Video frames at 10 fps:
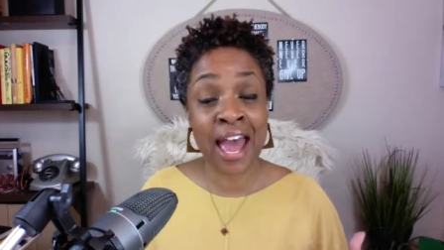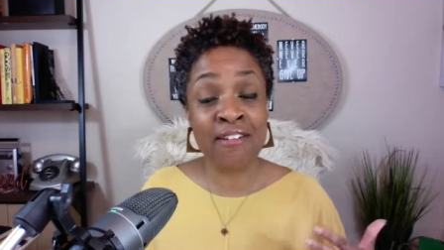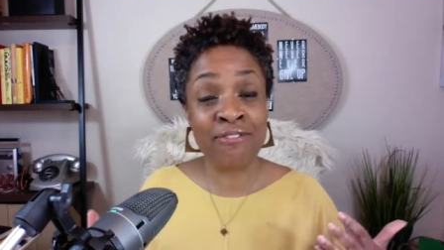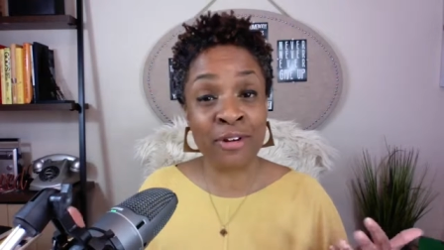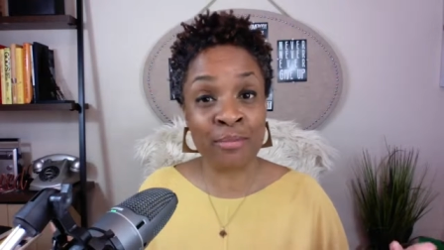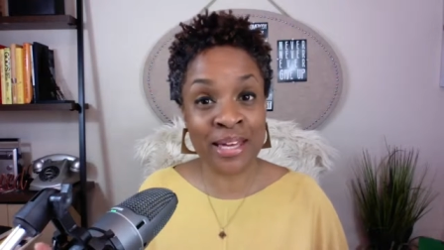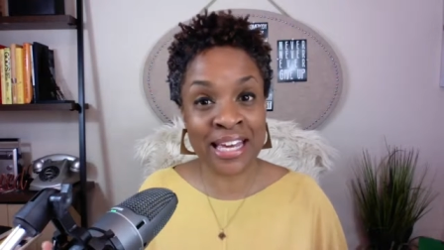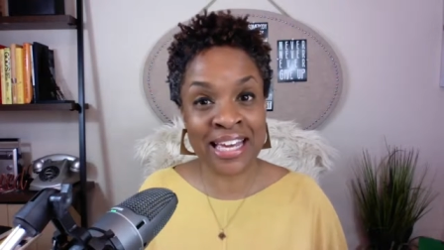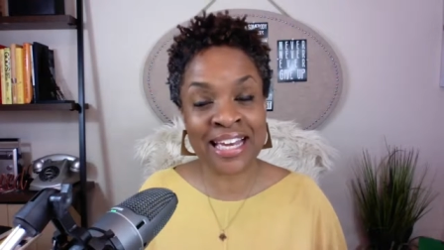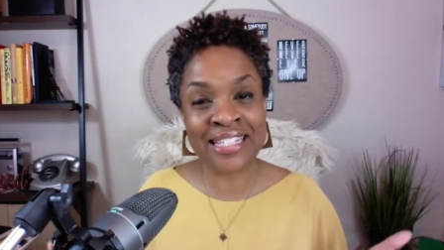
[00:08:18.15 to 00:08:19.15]
And for
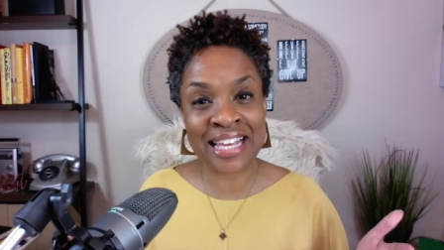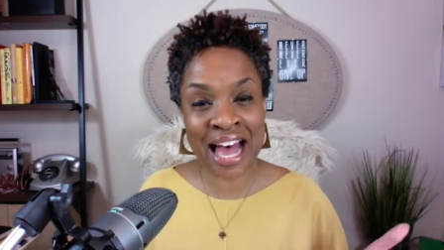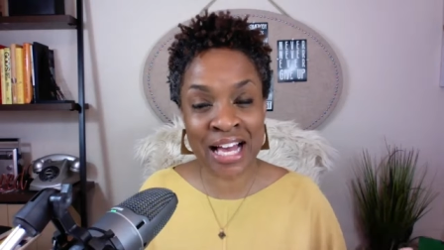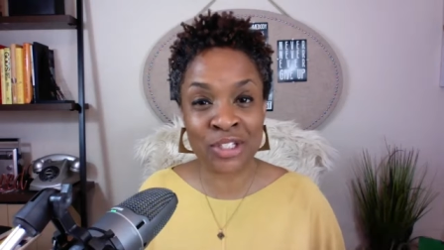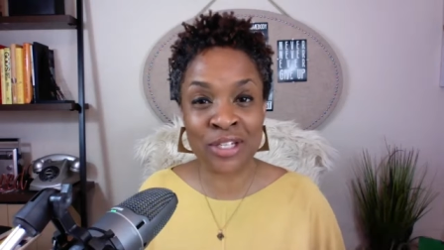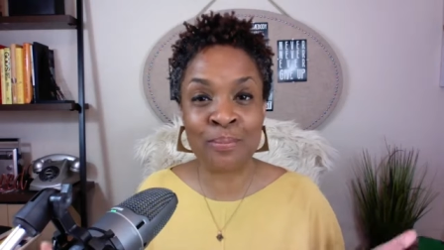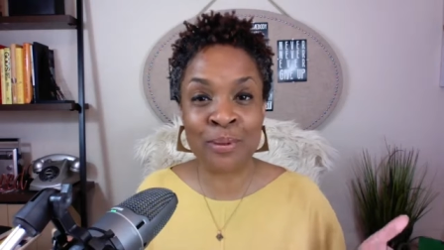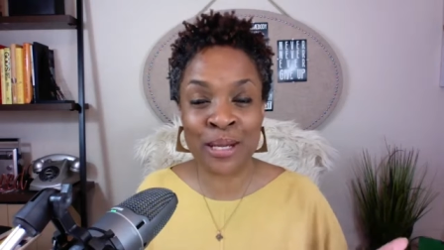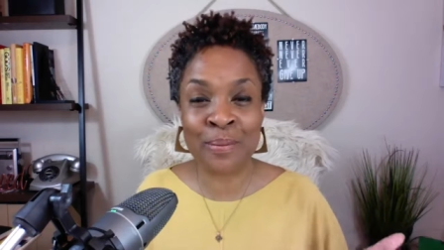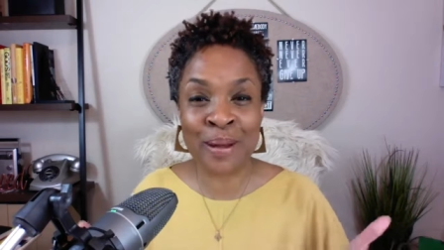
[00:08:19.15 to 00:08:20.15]
me, it's actually
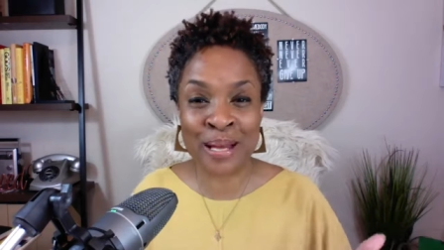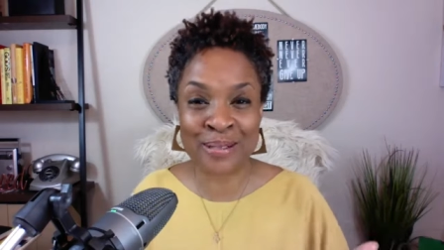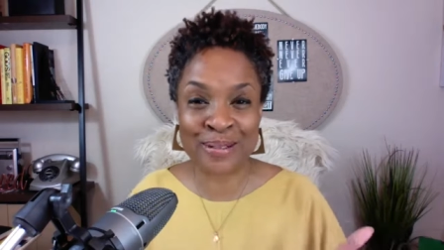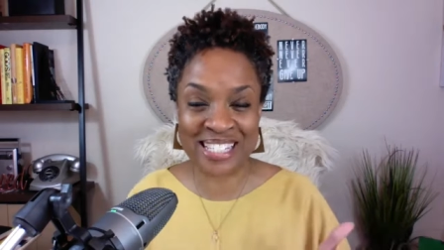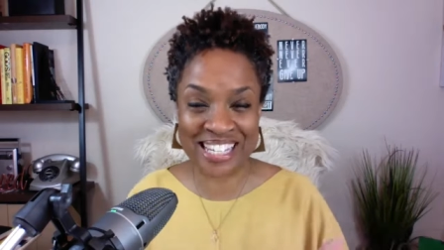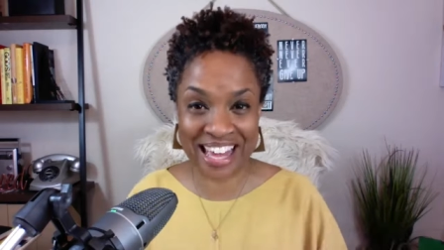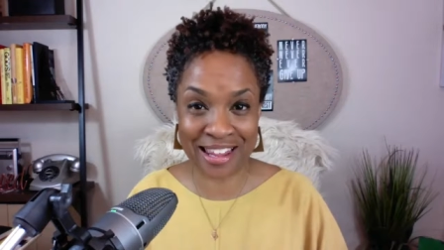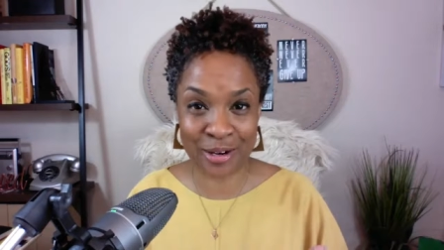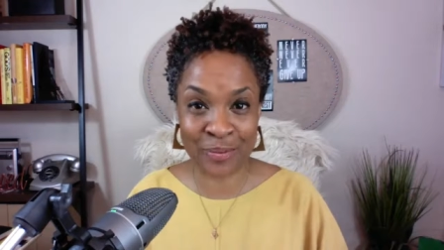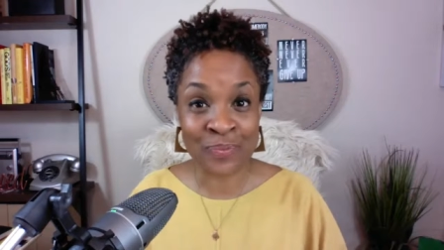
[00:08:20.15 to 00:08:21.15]
putting puzzles
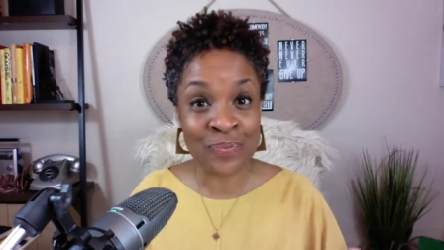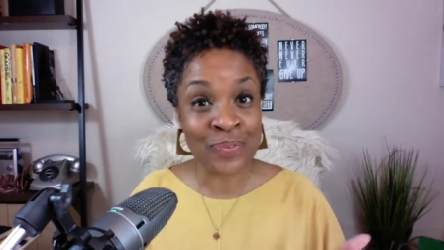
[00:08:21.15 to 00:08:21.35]
together,